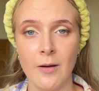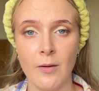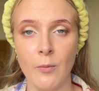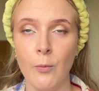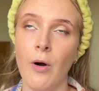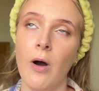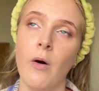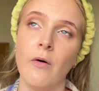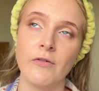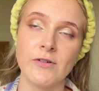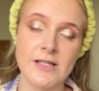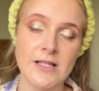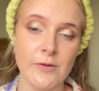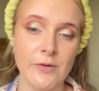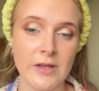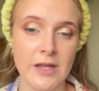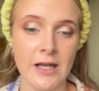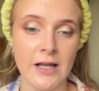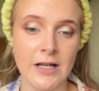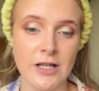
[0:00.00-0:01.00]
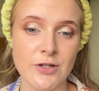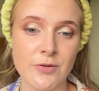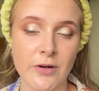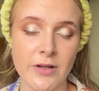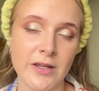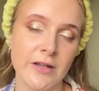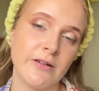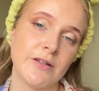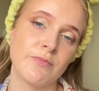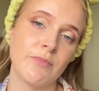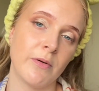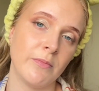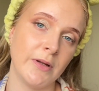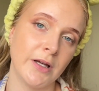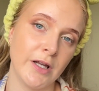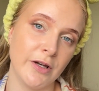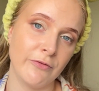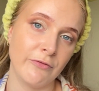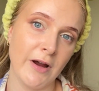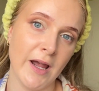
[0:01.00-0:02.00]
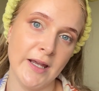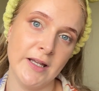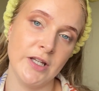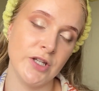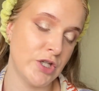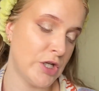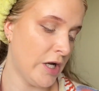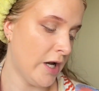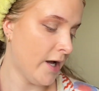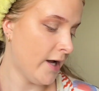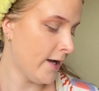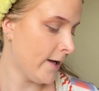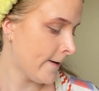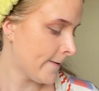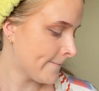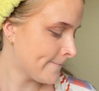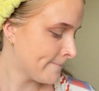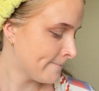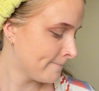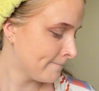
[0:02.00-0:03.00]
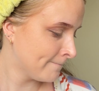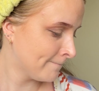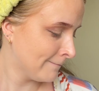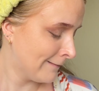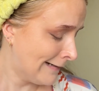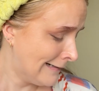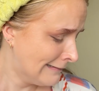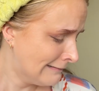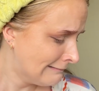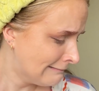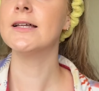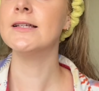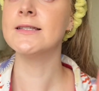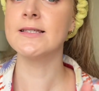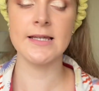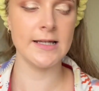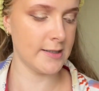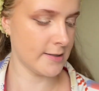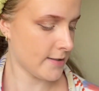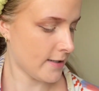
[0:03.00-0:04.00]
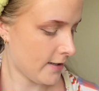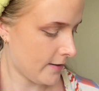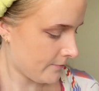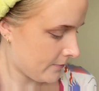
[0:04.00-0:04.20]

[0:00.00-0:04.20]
Well, obviously with English weather, it's probably going to rain in July. Concealer time.